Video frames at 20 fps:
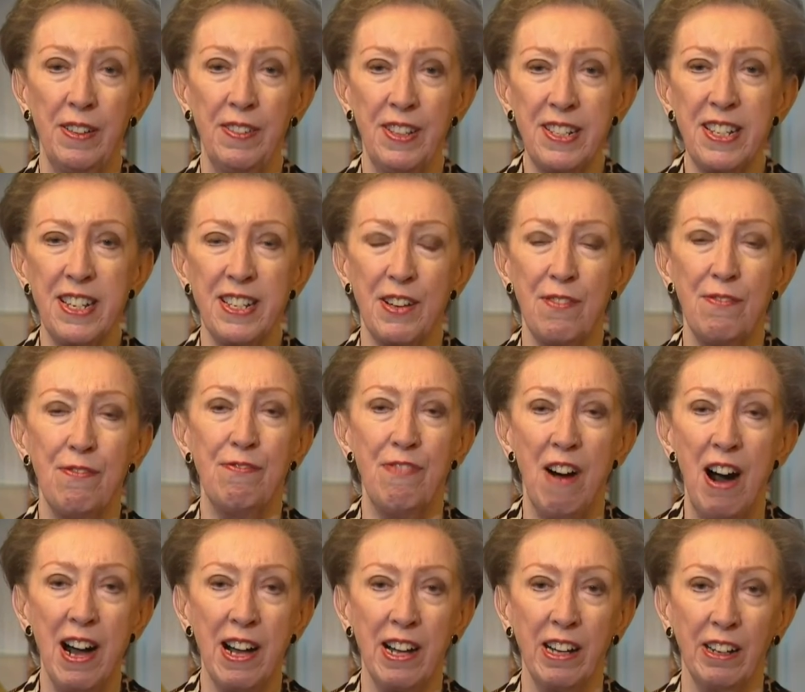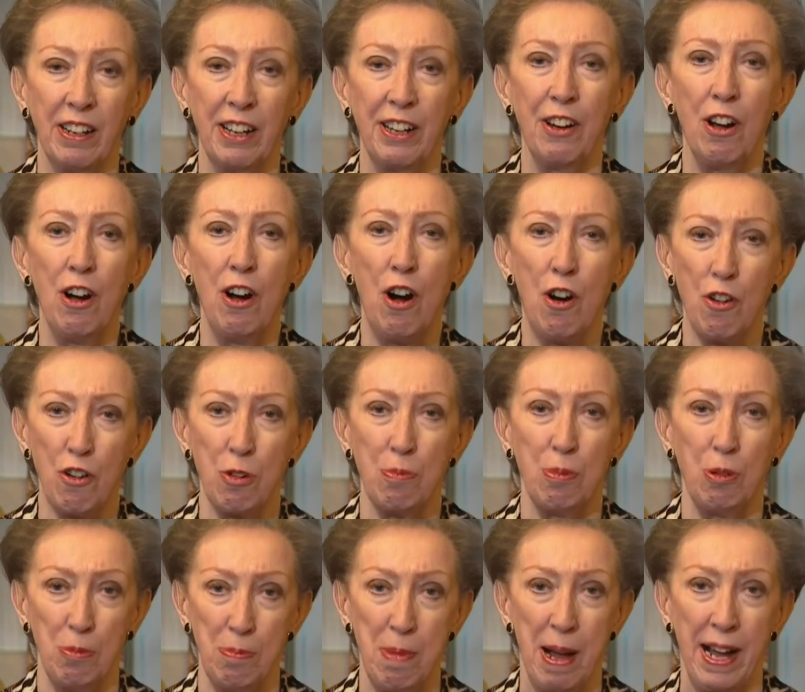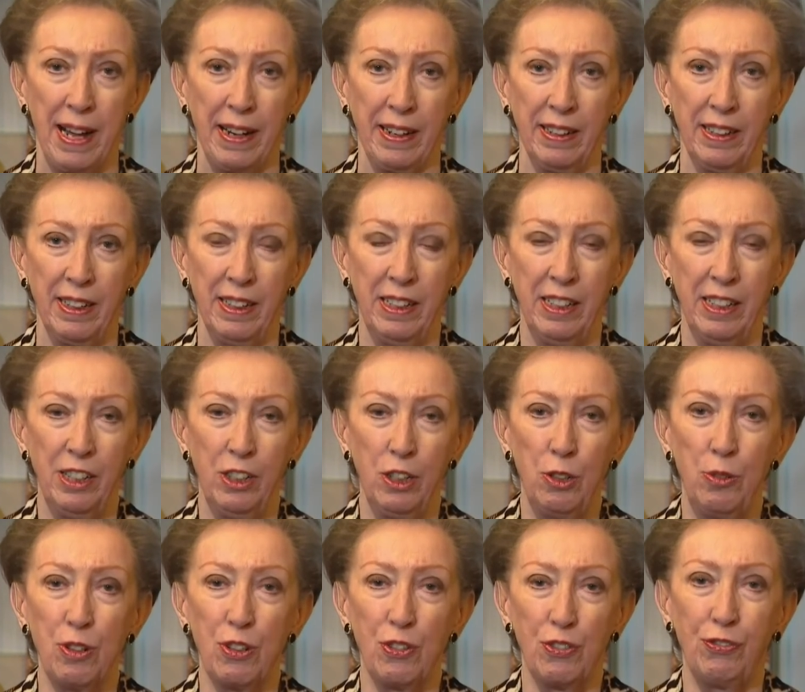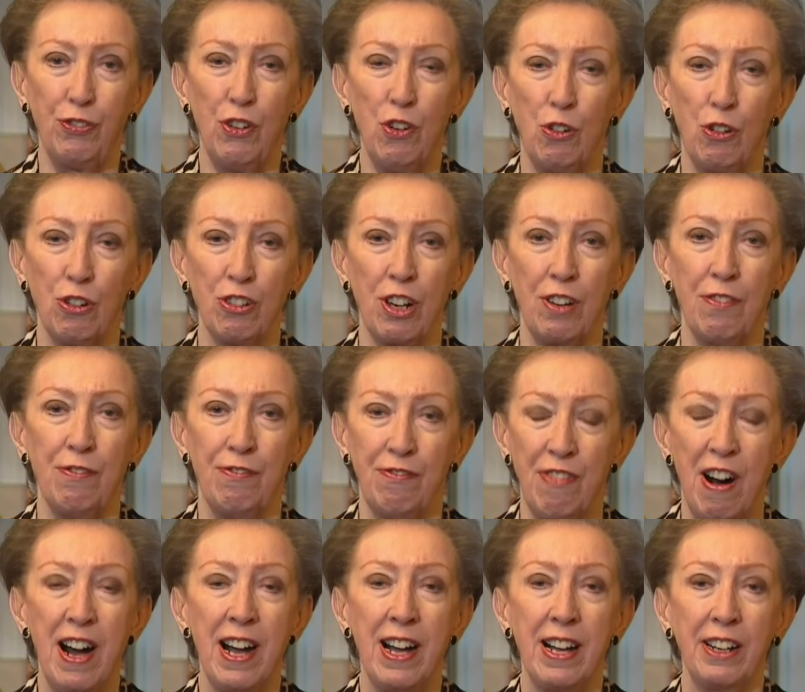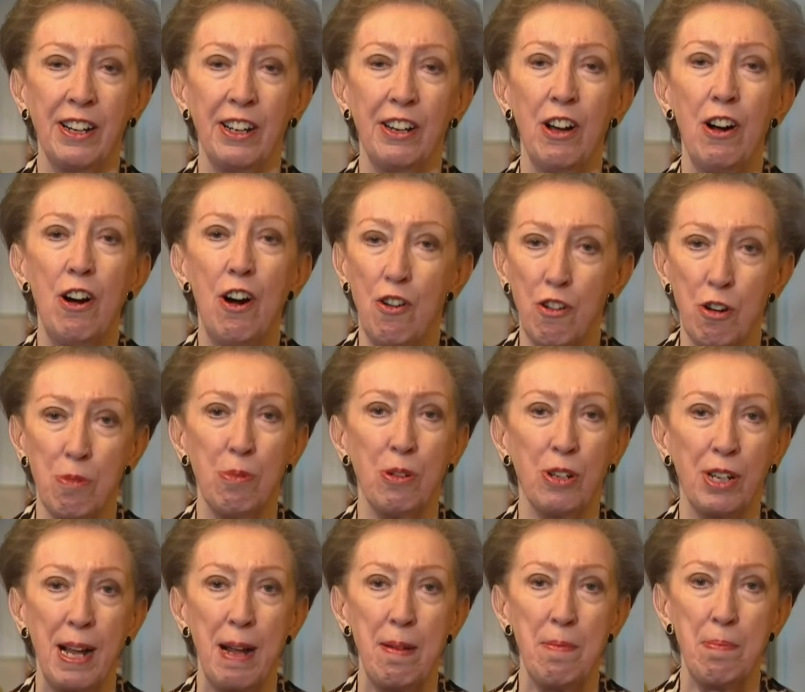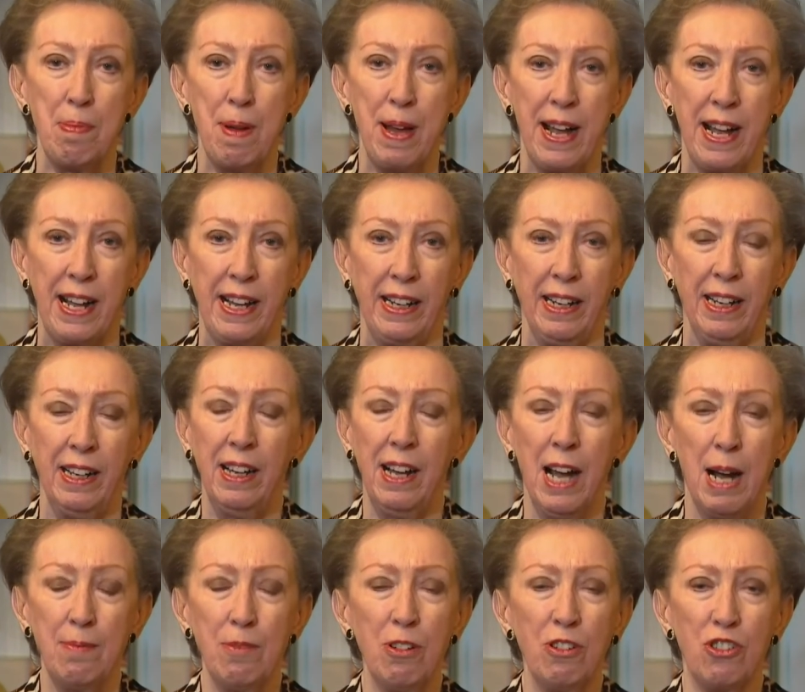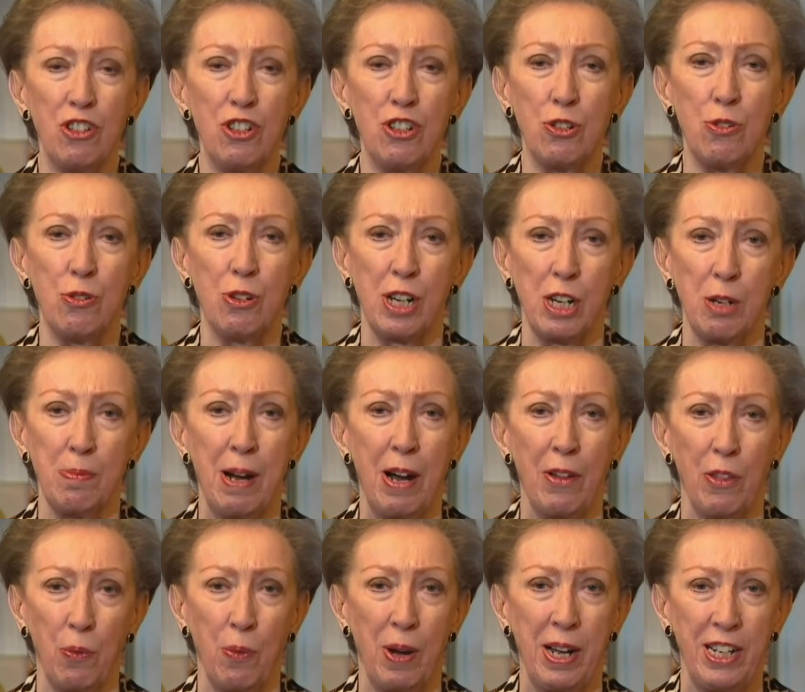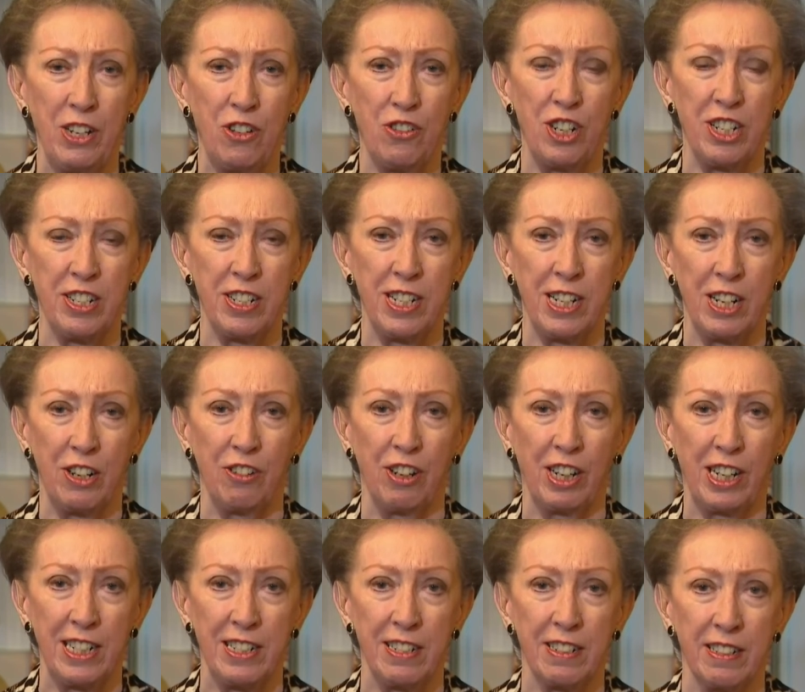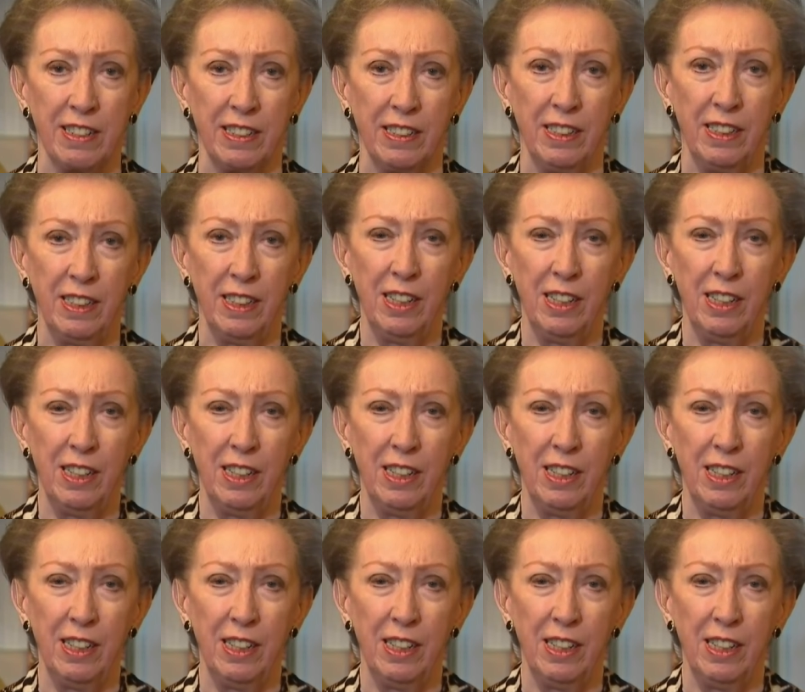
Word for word: This is a vile and horrible man who has fought a vile and horrible campaign. I'm not just talking about the way he treated Hillary Clinton.